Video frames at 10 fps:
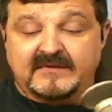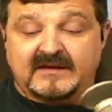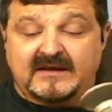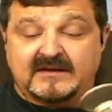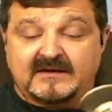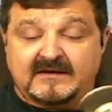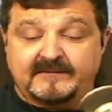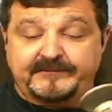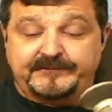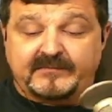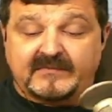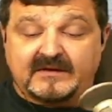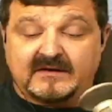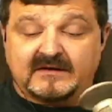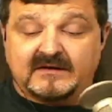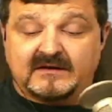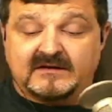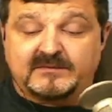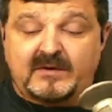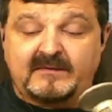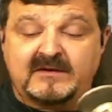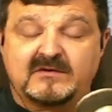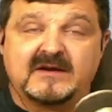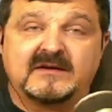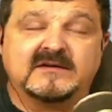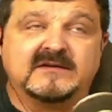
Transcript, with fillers: And it's probably not